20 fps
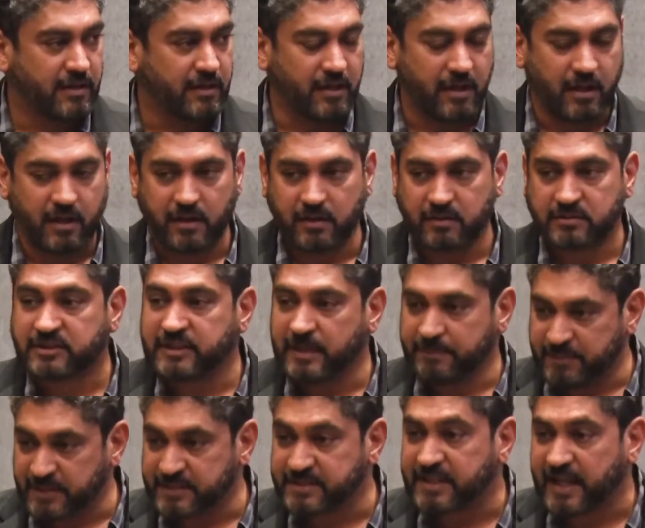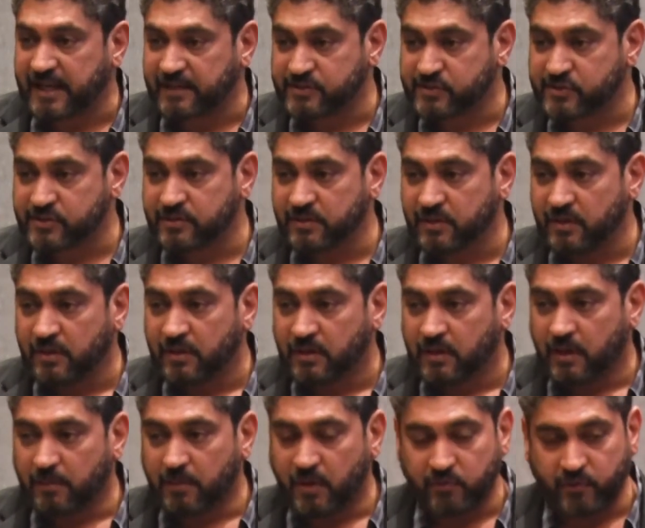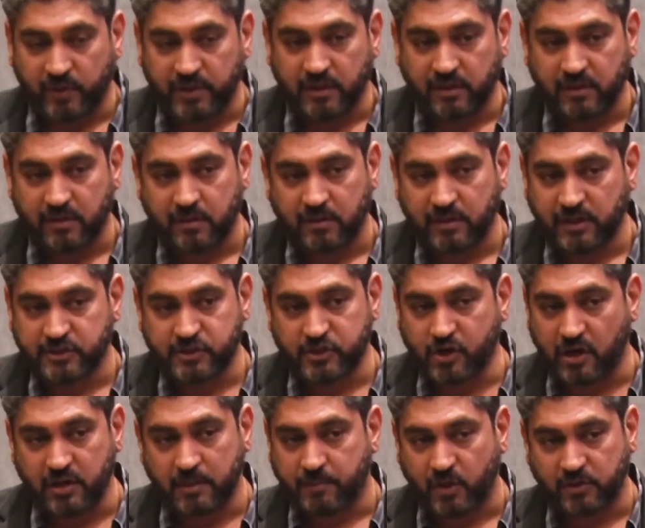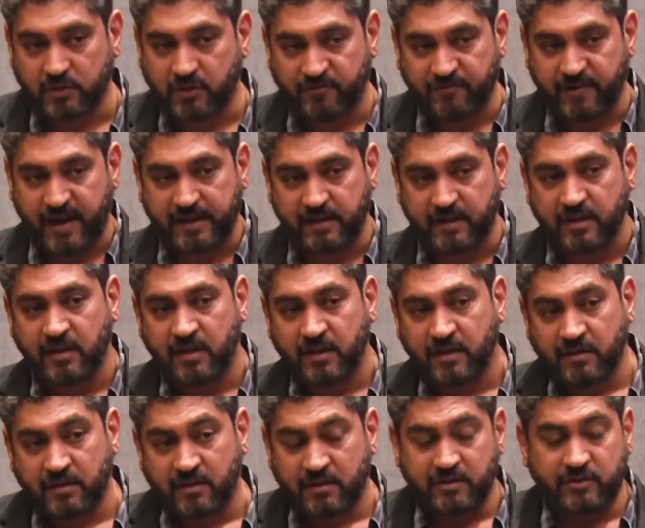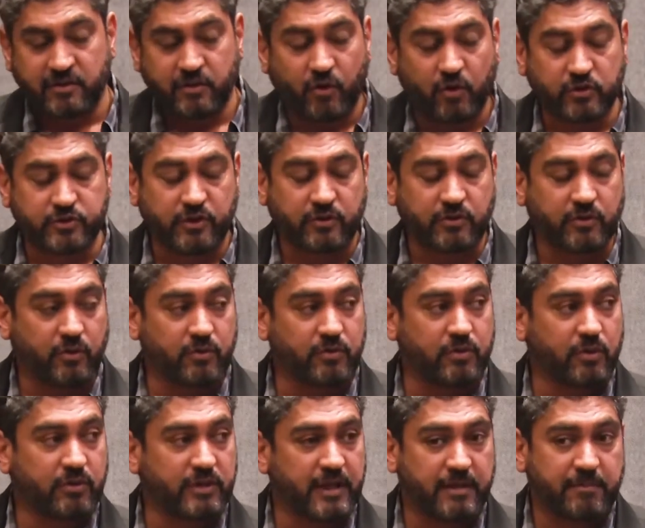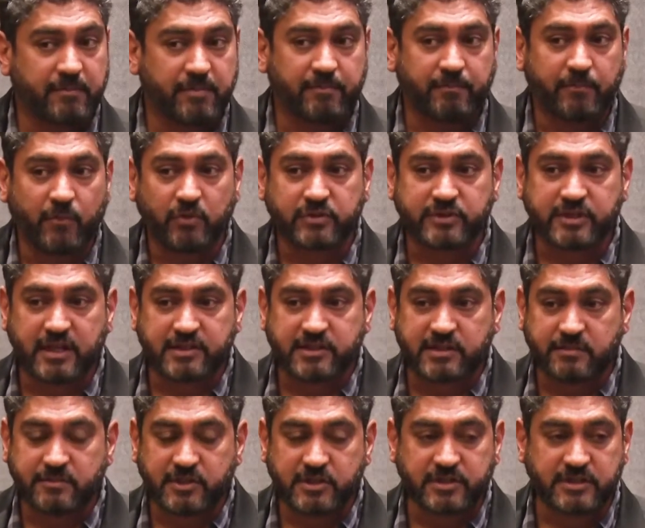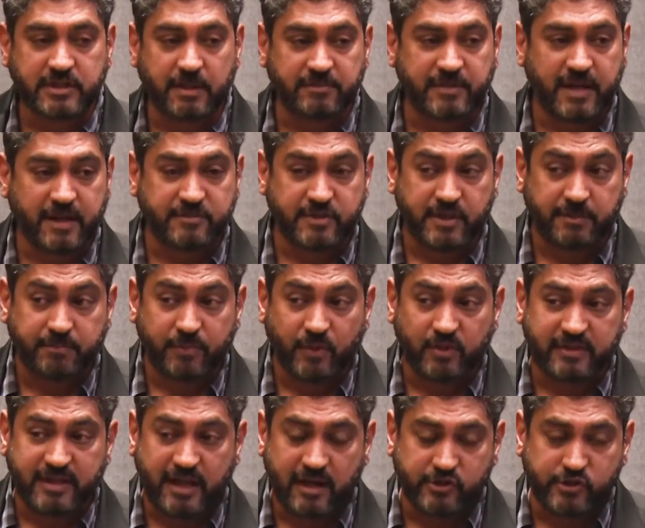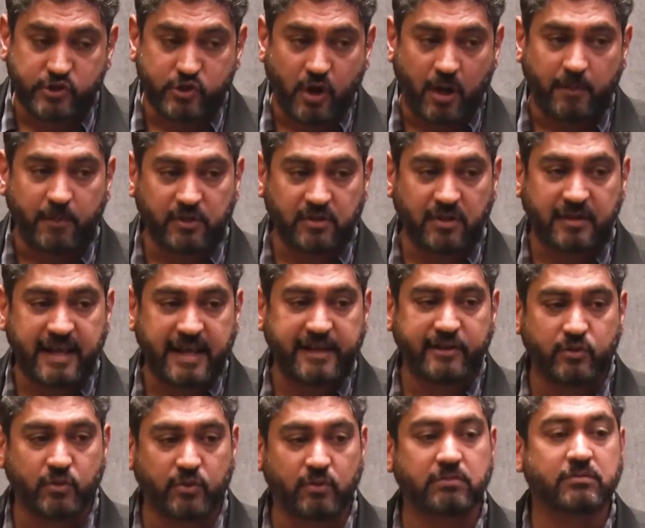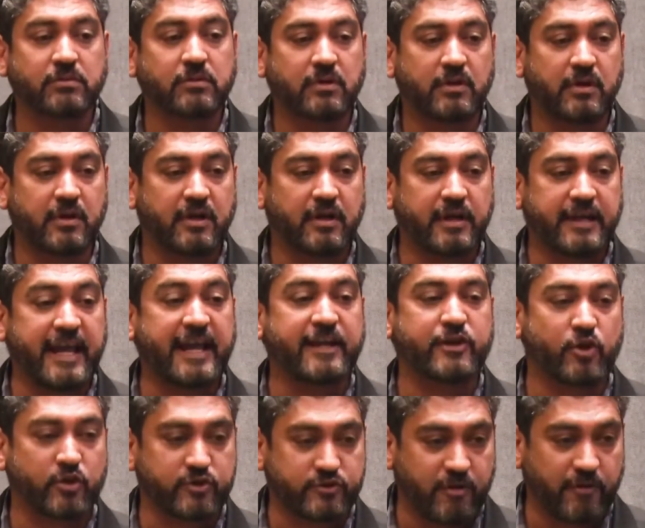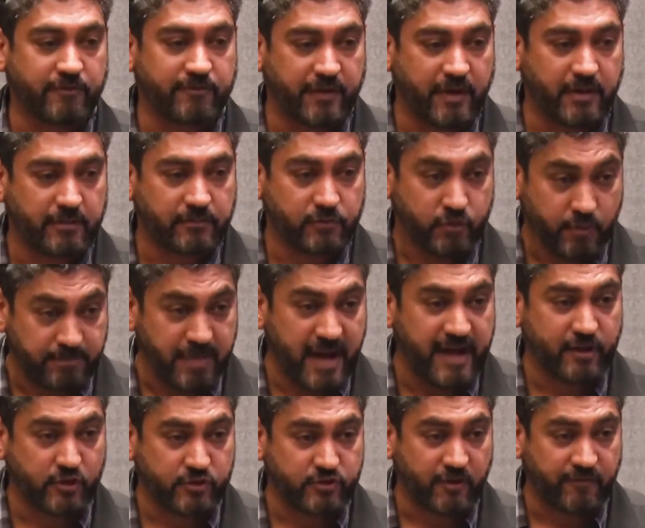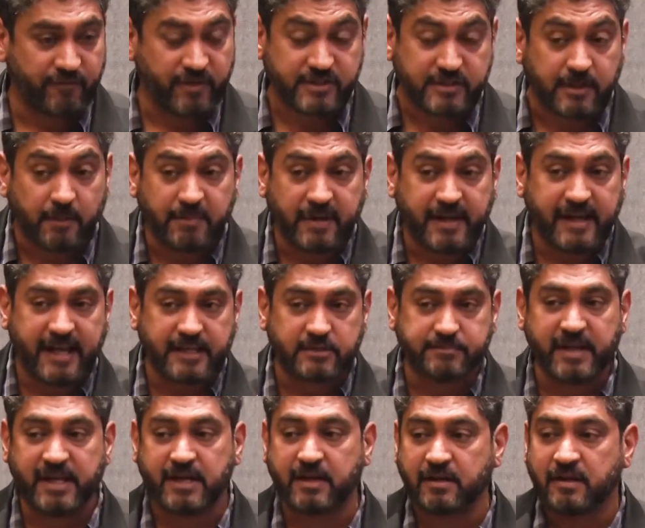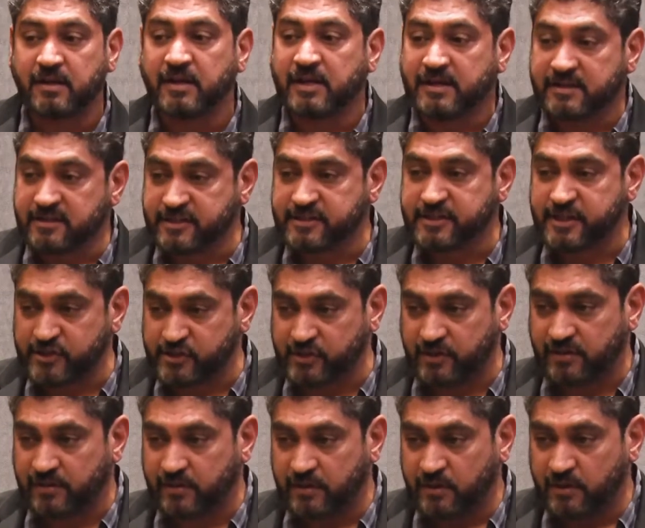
uh, sleepless nights. About whether it's not about the fact. You also don't know that most customers sometimes they put their job on the line to get your software, to buy your software. Somebody has made a decision